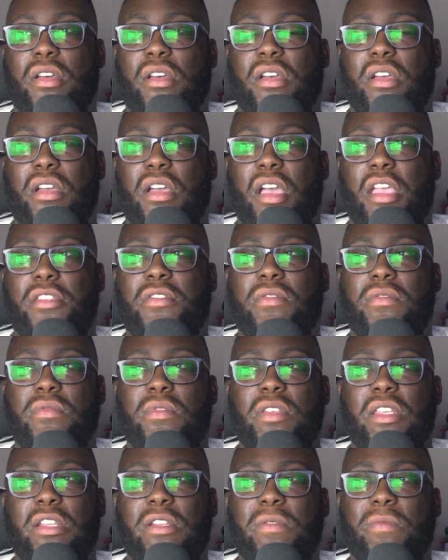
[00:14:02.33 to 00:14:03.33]
I don't
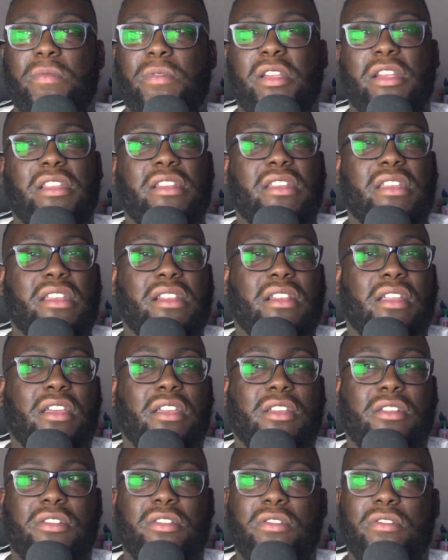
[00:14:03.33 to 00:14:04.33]
really need like
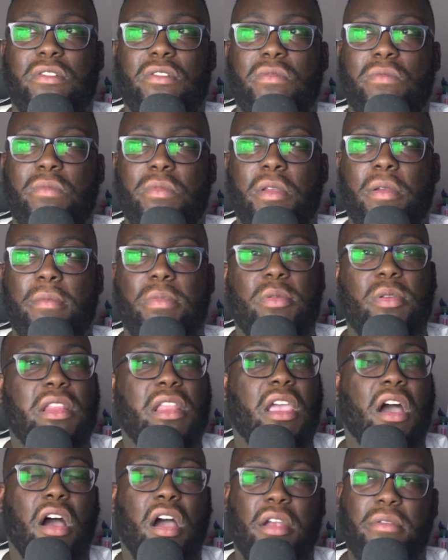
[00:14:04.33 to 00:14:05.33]
really
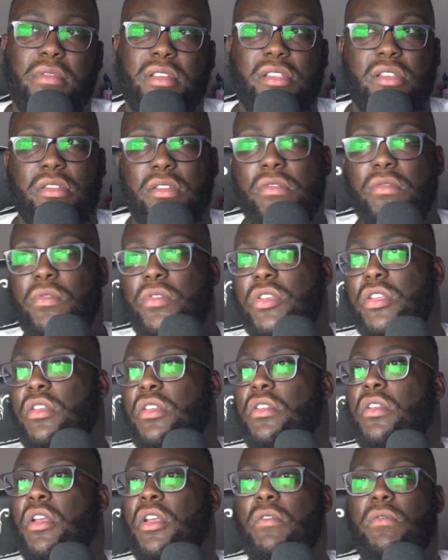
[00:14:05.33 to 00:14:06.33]
high resolution,
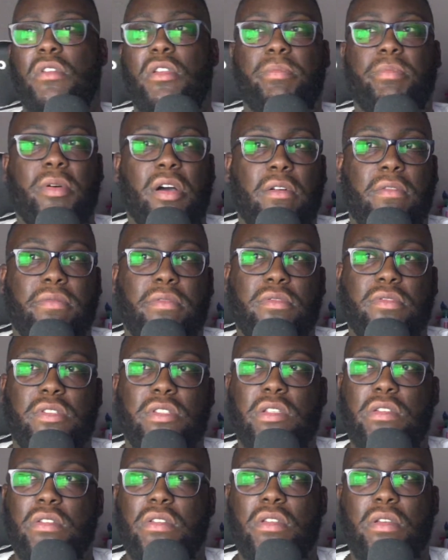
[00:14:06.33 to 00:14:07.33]
really powerful.
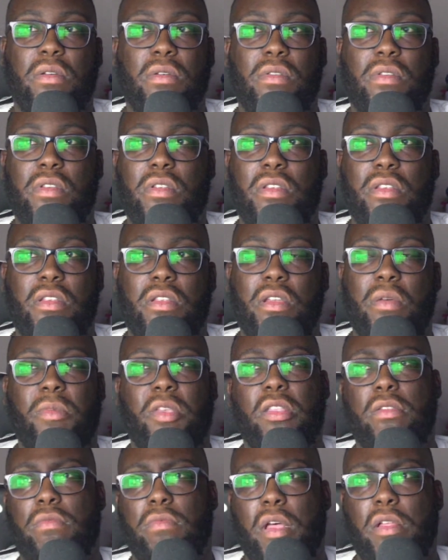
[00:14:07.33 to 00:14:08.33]
I
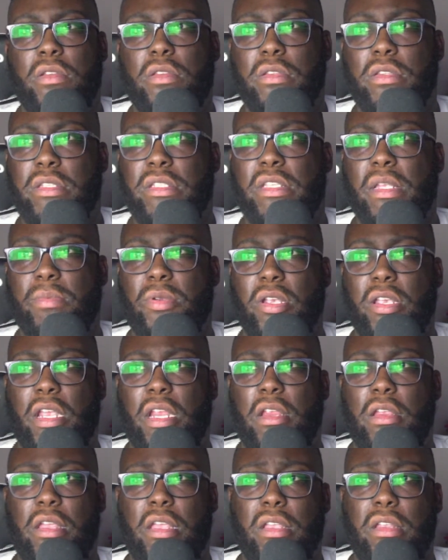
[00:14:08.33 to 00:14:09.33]
mean, well, the
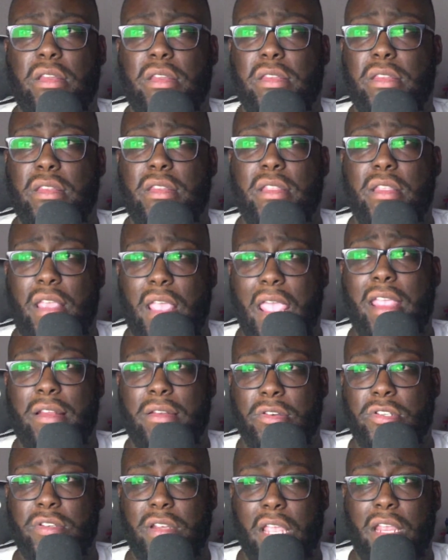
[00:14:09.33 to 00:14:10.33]
Snapdragon
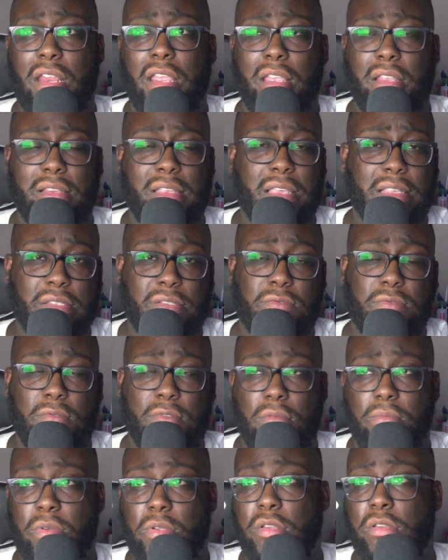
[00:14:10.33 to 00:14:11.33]
888 is strong,
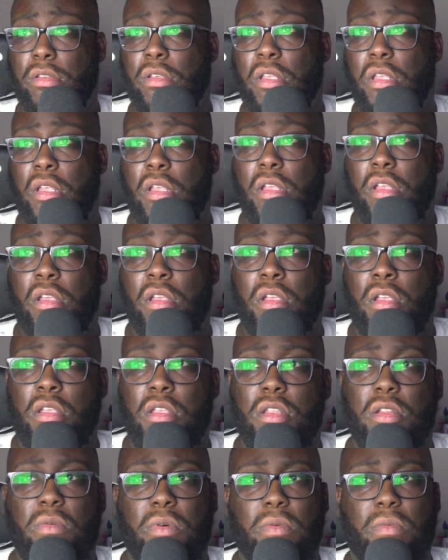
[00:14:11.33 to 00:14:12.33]
but you
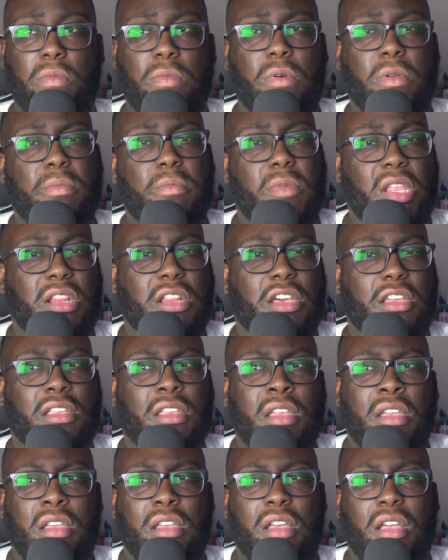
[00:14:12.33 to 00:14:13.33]
know what I mean? Like,
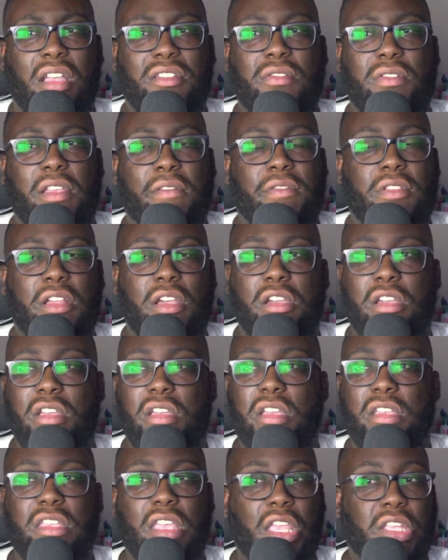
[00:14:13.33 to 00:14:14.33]
I don't have like a
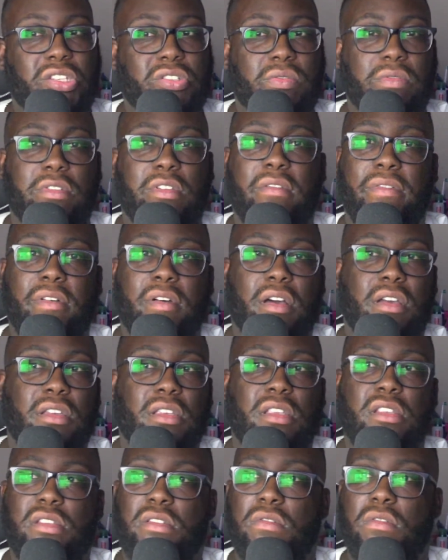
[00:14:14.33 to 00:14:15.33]
gargantuan
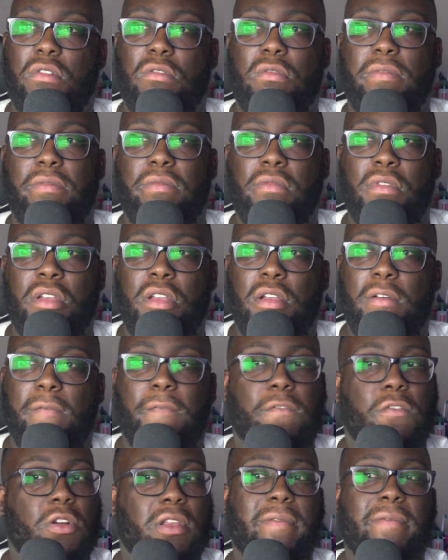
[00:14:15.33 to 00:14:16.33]
device or
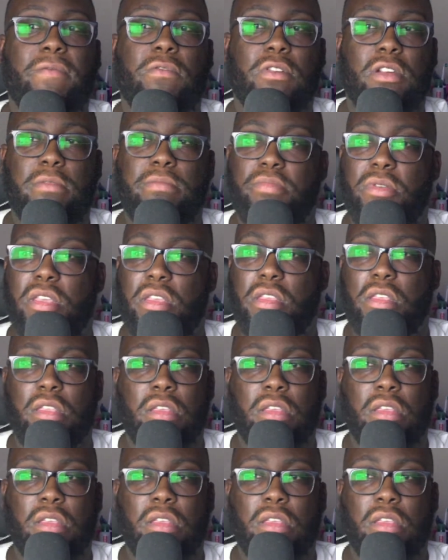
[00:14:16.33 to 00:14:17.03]
4040p.